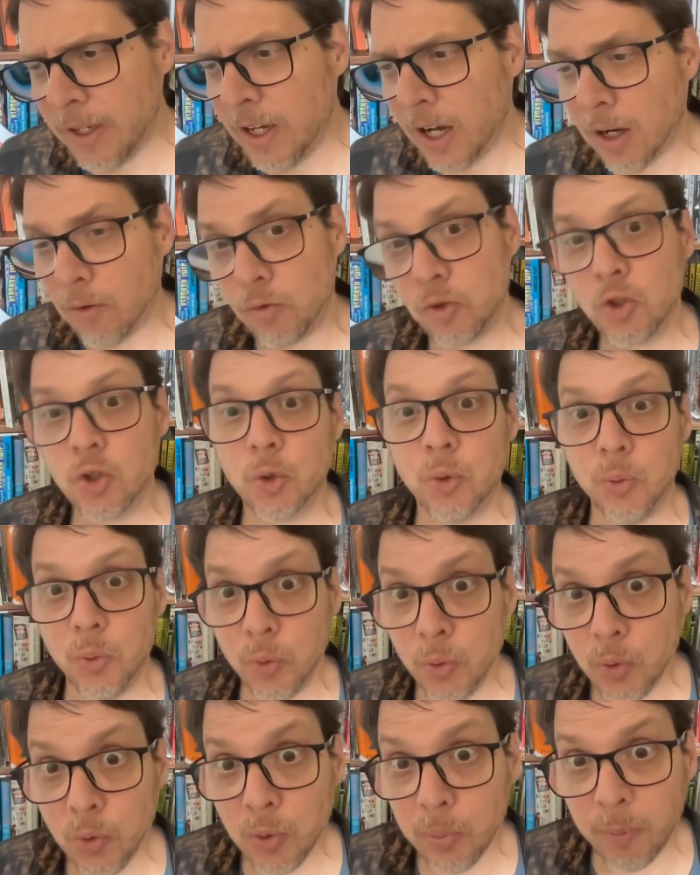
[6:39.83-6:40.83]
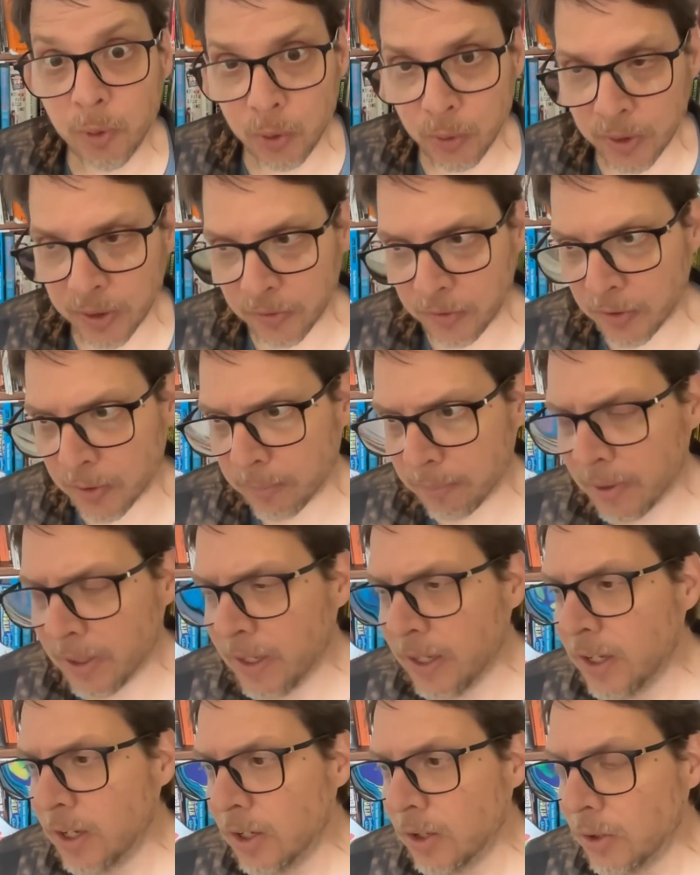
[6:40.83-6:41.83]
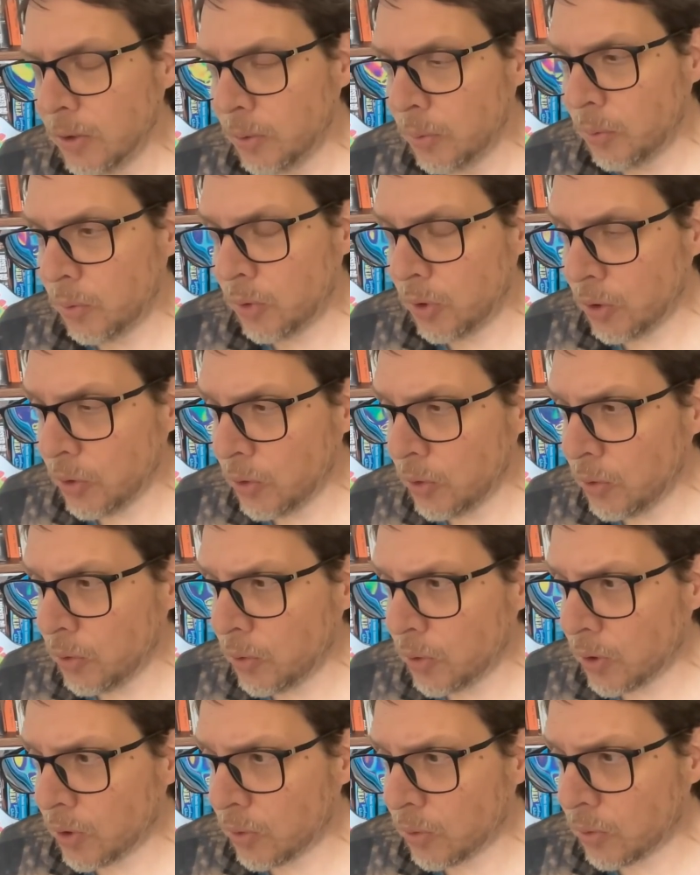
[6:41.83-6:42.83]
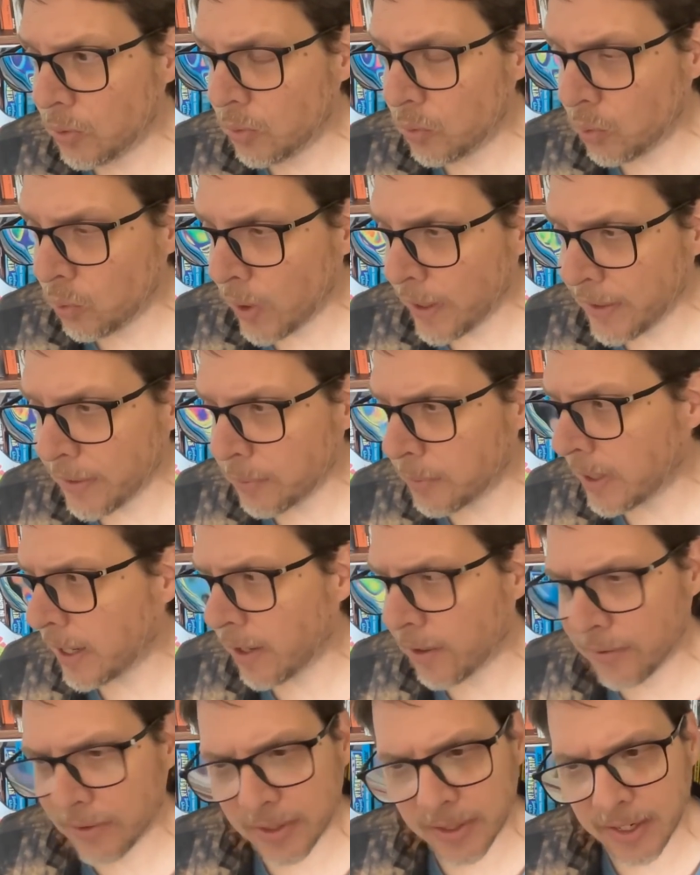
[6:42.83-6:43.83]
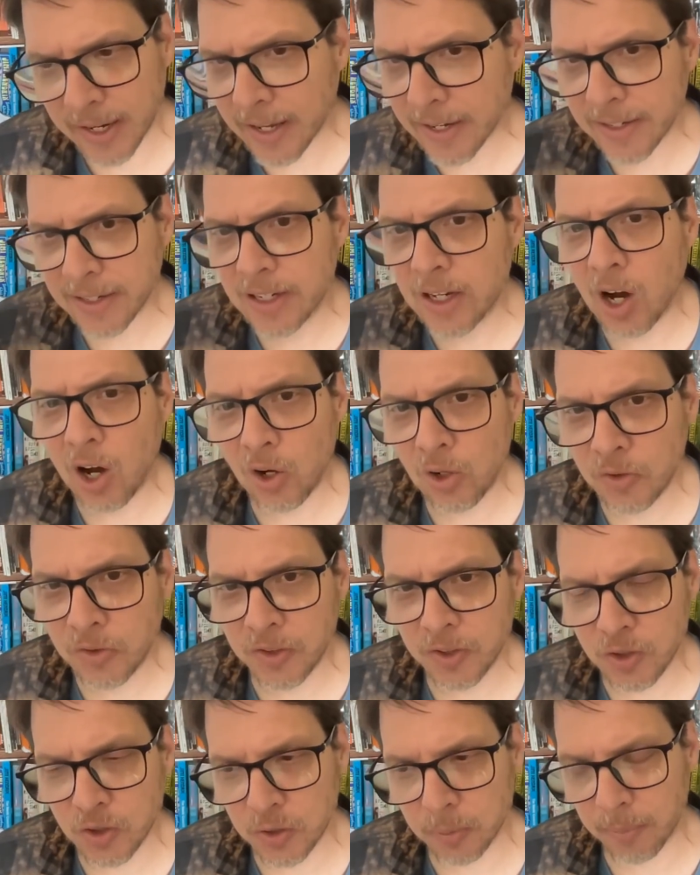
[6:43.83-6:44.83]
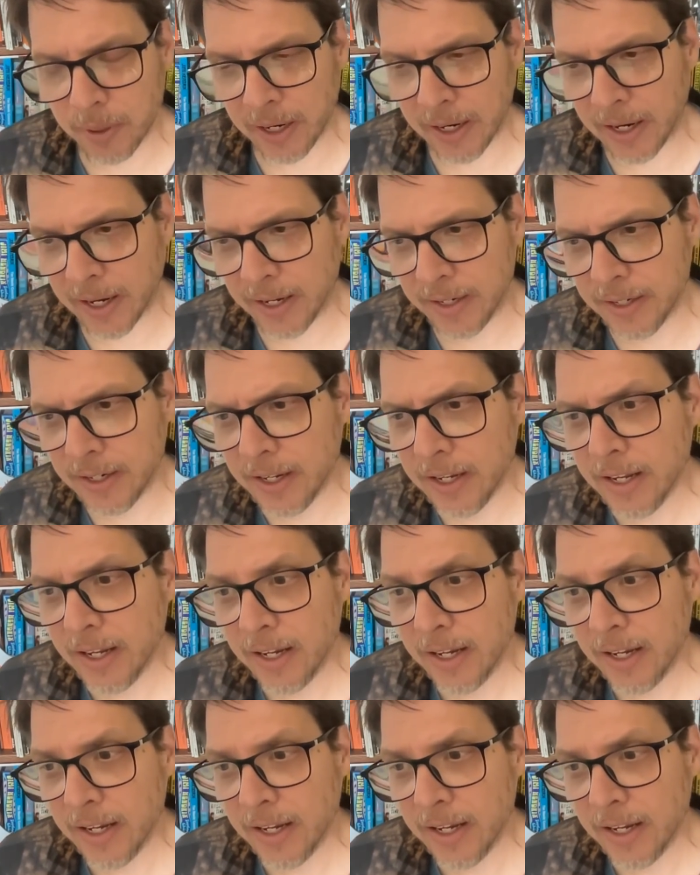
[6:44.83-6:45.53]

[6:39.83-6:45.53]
of true Buddhism, who went around and he had a cult in Japan,